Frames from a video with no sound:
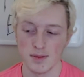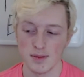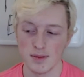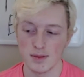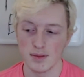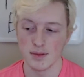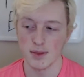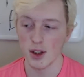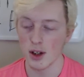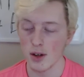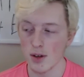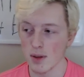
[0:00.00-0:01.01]
you know he
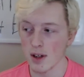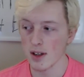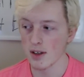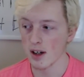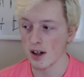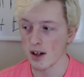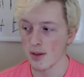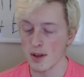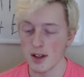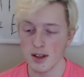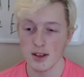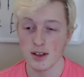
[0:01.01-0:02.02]
was playing zombies
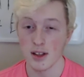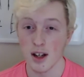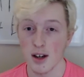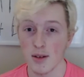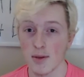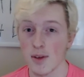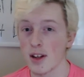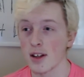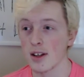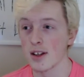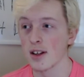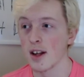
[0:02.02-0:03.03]
and stuff,
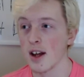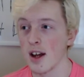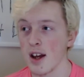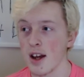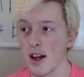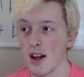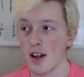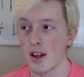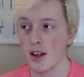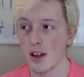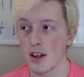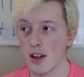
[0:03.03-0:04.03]
and
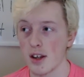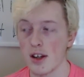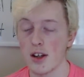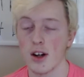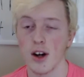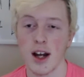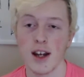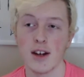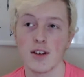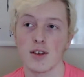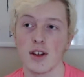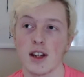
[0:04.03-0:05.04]
you know I
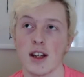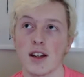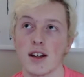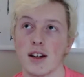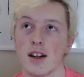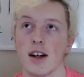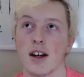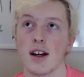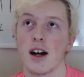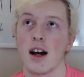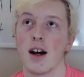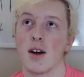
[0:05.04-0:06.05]
didn't like
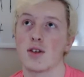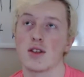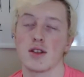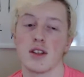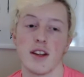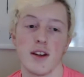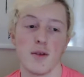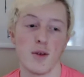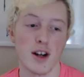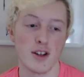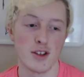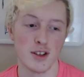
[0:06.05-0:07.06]
I was just sitting there
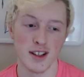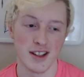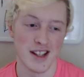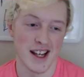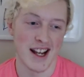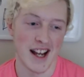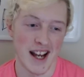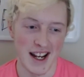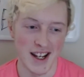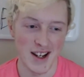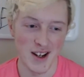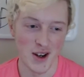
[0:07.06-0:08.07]
watching like I, I
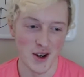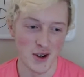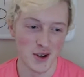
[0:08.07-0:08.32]
didn't know